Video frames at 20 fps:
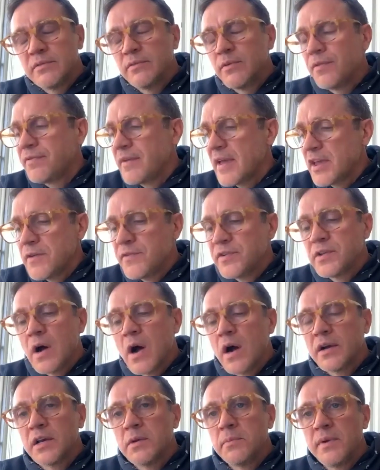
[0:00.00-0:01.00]
Well, thank you for
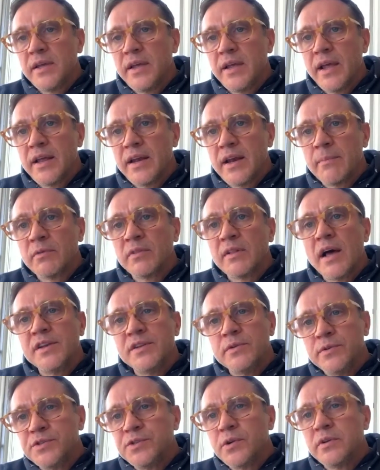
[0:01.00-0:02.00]
talking to me, and I'm glad
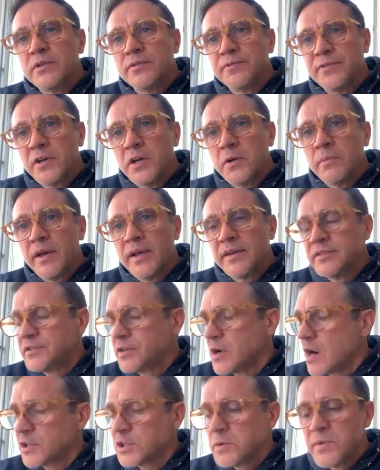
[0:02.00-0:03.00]
you enjoyed the film. And
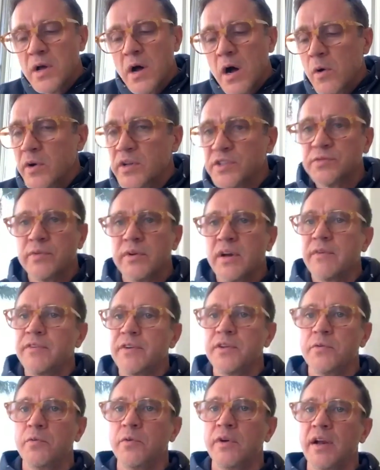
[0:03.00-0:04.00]
talk to me always, whenever
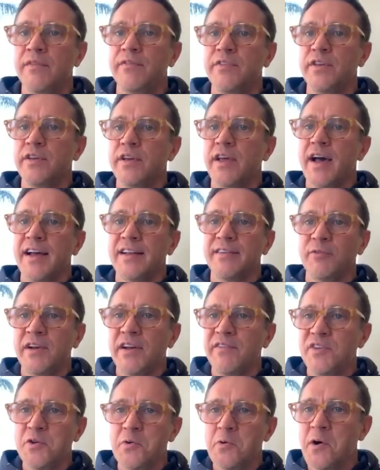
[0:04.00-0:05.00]
you
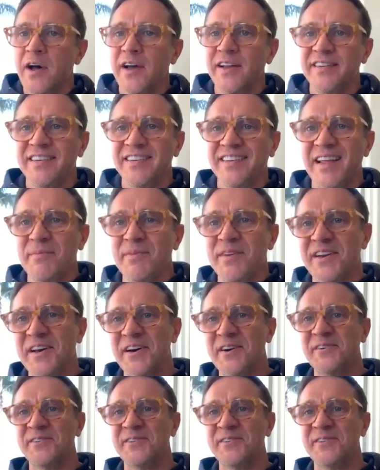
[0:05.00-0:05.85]
want. Let me know.